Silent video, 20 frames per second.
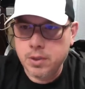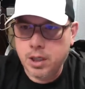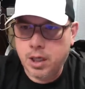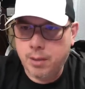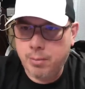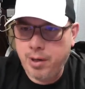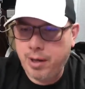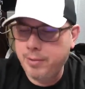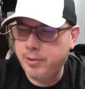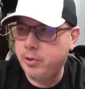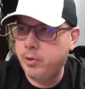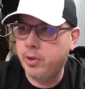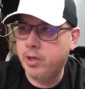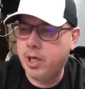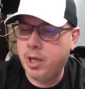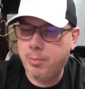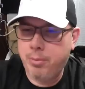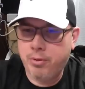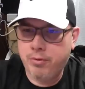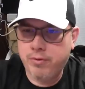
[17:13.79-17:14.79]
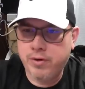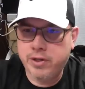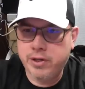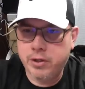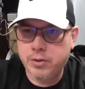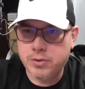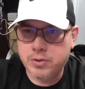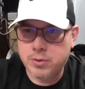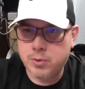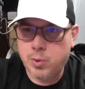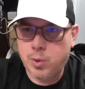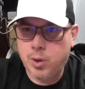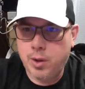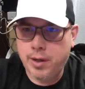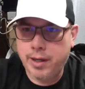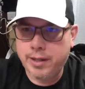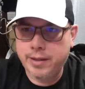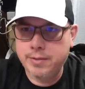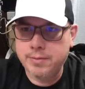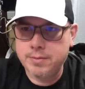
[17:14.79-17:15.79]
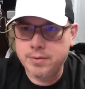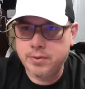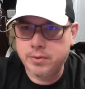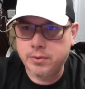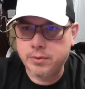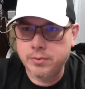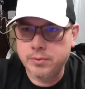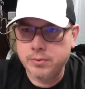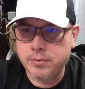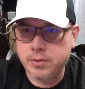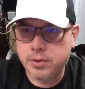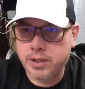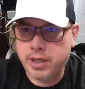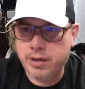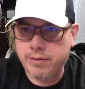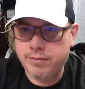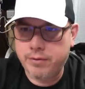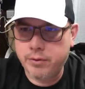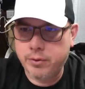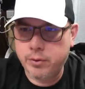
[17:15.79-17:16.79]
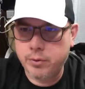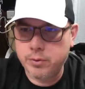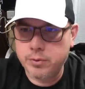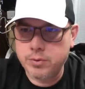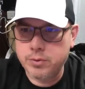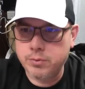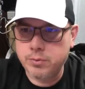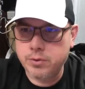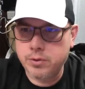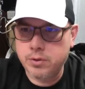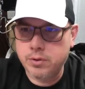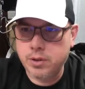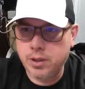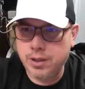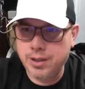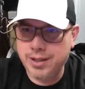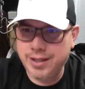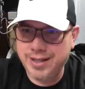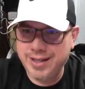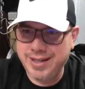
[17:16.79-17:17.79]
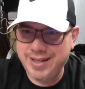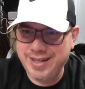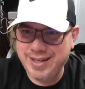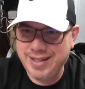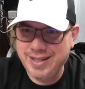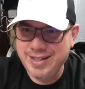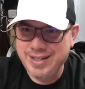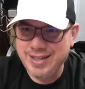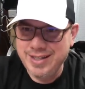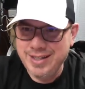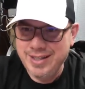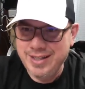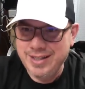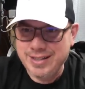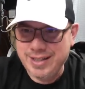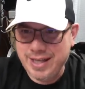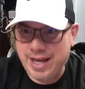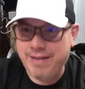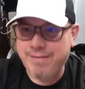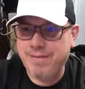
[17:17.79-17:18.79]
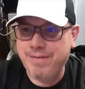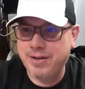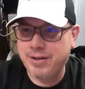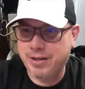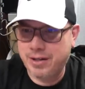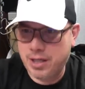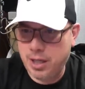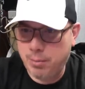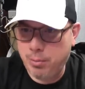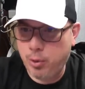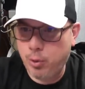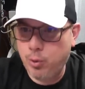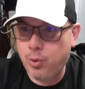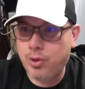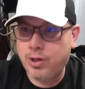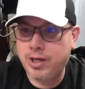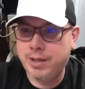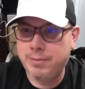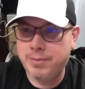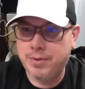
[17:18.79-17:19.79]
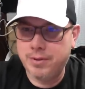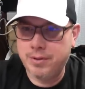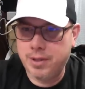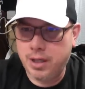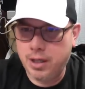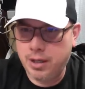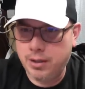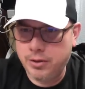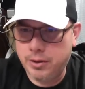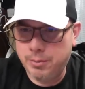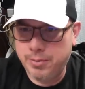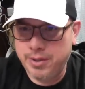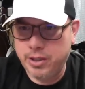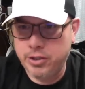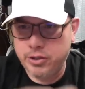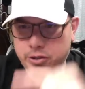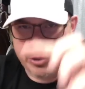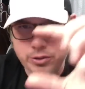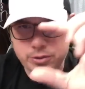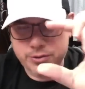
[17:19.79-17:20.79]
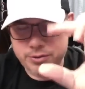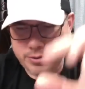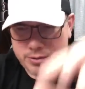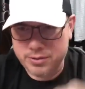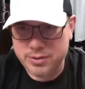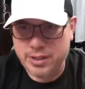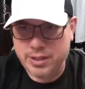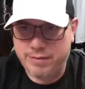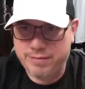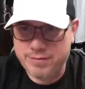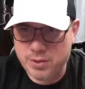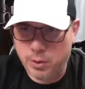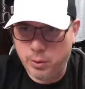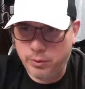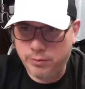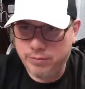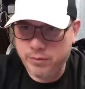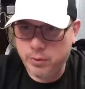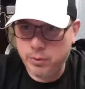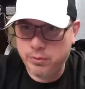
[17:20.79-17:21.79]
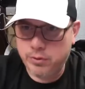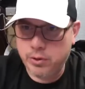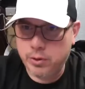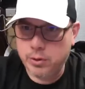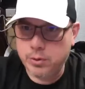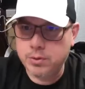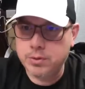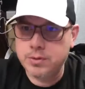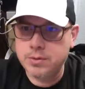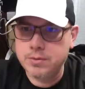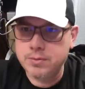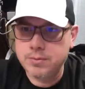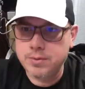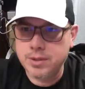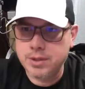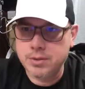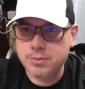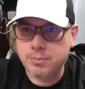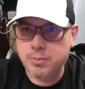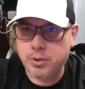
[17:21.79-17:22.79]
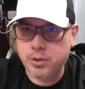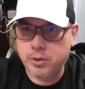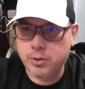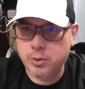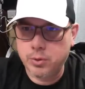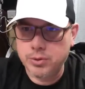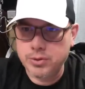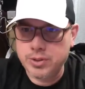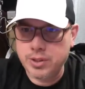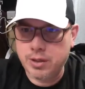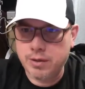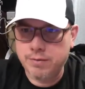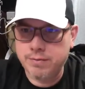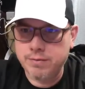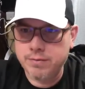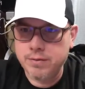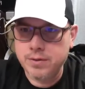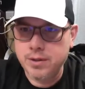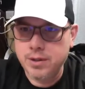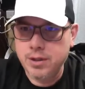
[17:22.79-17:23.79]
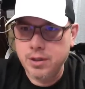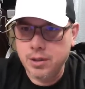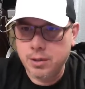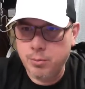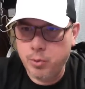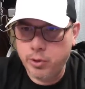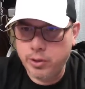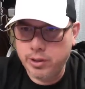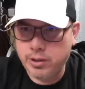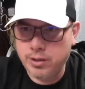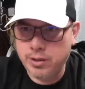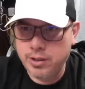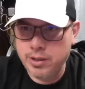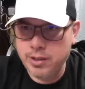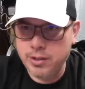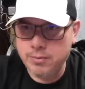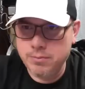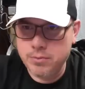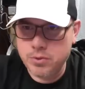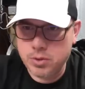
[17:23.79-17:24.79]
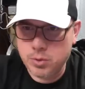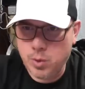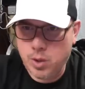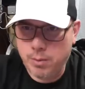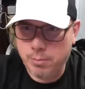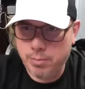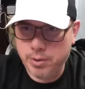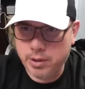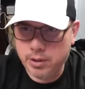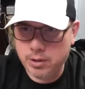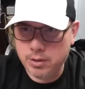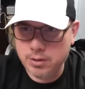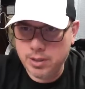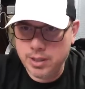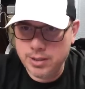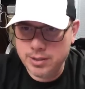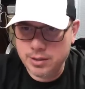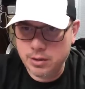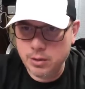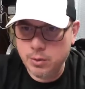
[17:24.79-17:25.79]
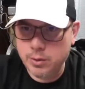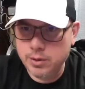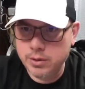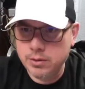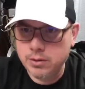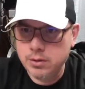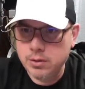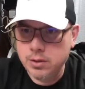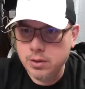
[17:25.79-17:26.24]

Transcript: I'll probably do a couple of videos in Hawaii. So look out for those when they're yeah, I found a couple of Warhammer, the miniatures. I've sold a few of those. That's pretty cool stuff. Good morning, Glenn, Swamp Picker. How's it going?